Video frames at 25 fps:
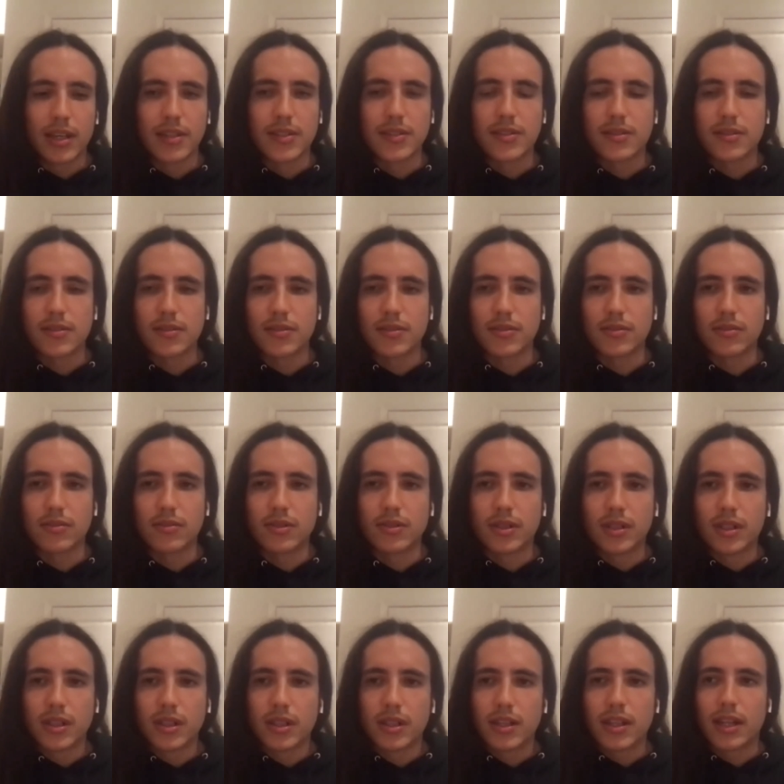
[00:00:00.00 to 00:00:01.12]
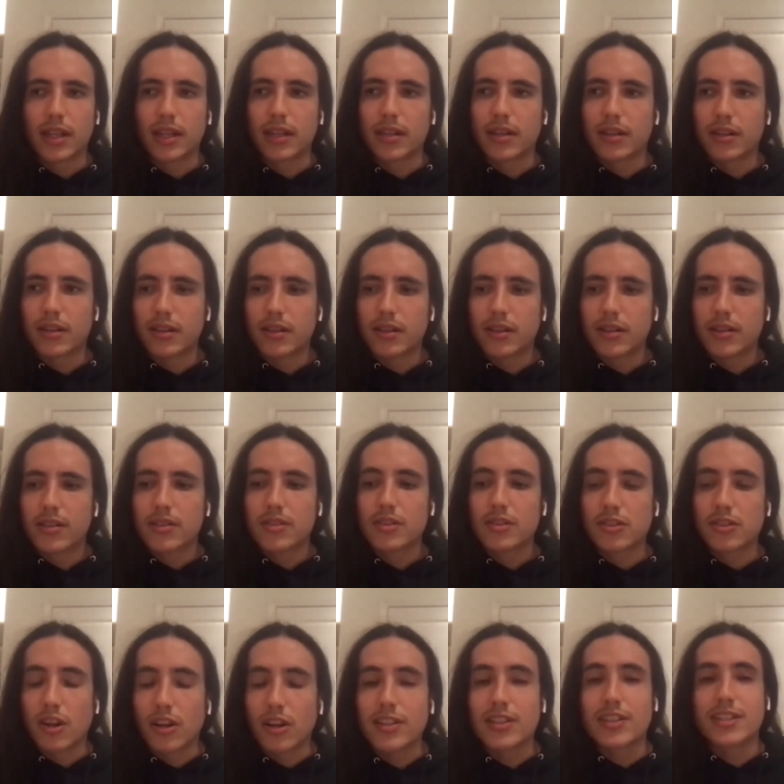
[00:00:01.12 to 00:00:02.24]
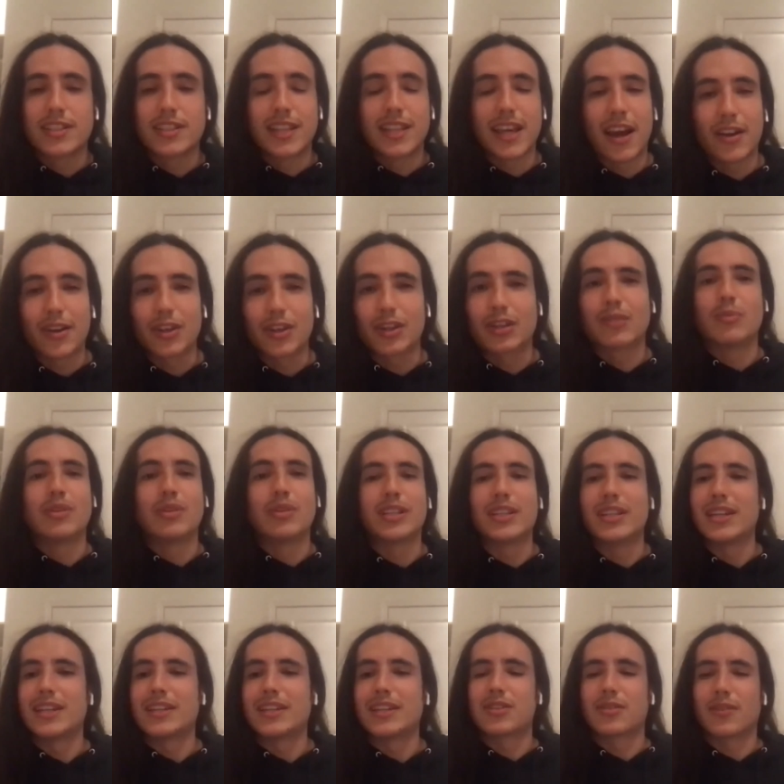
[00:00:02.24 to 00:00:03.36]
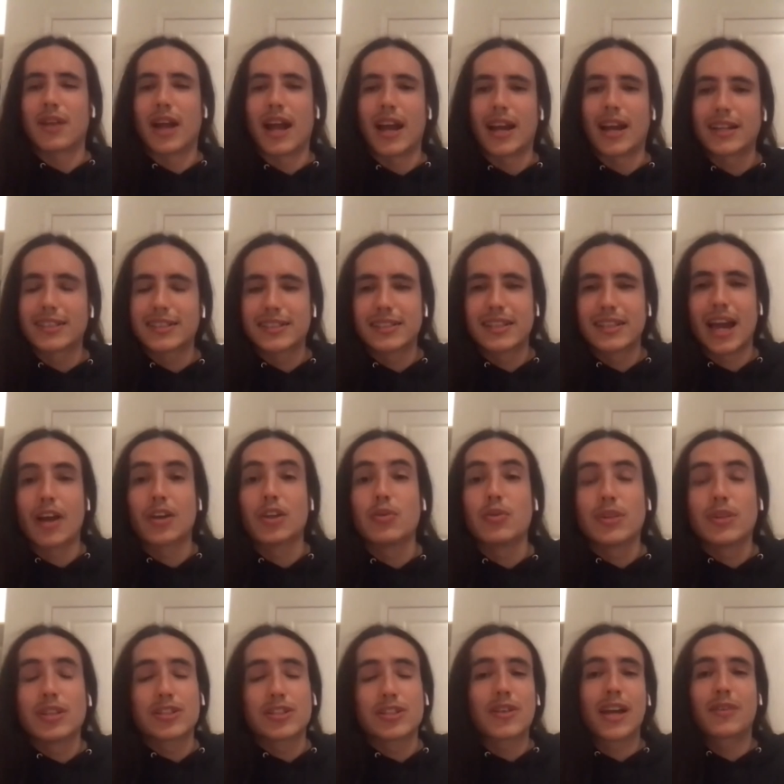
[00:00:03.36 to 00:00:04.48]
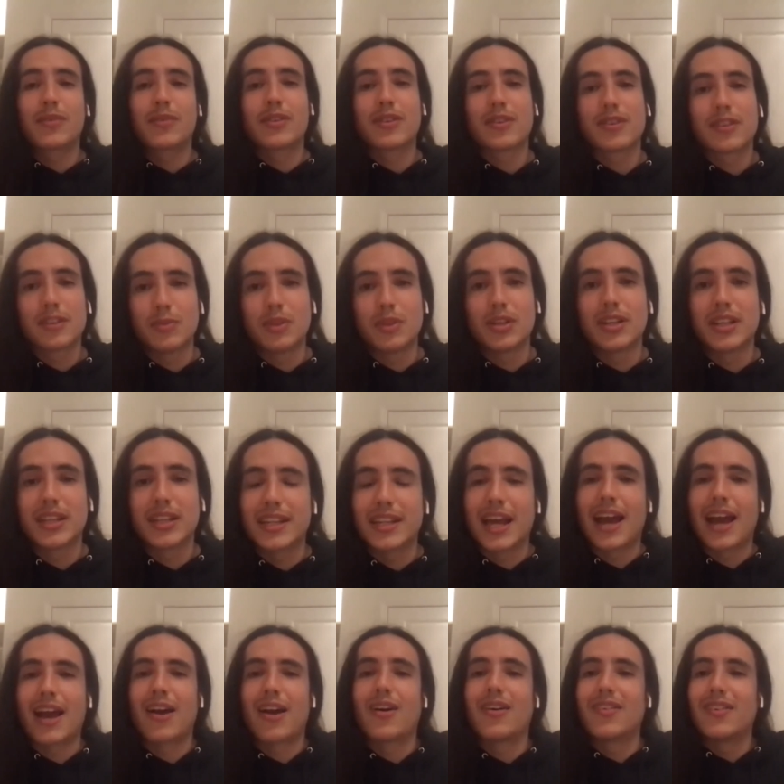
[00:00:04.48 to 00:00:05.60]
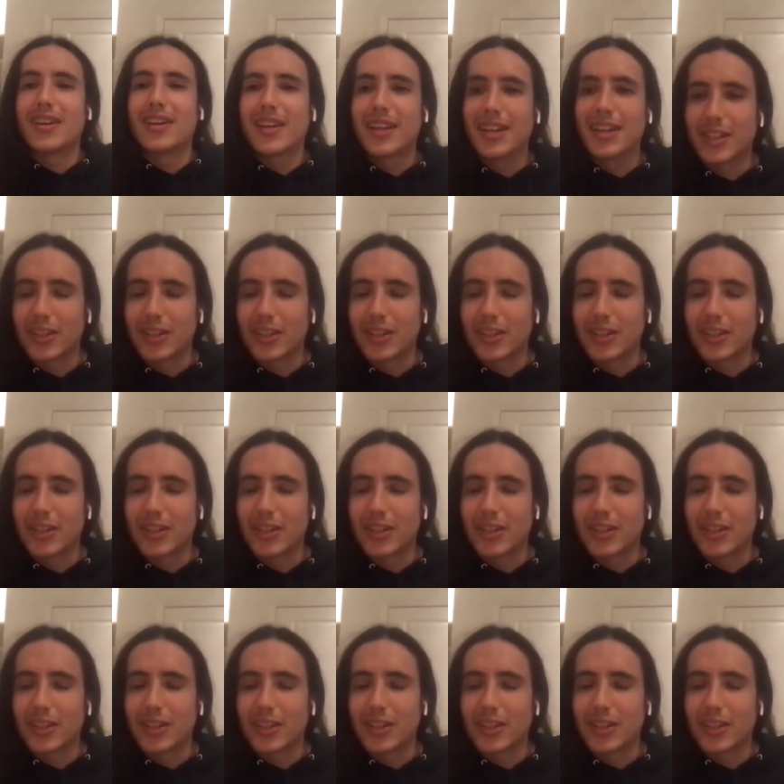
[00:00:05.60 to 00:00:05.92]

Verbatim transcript: is to like start to see how your community interacts how you interact with your community and how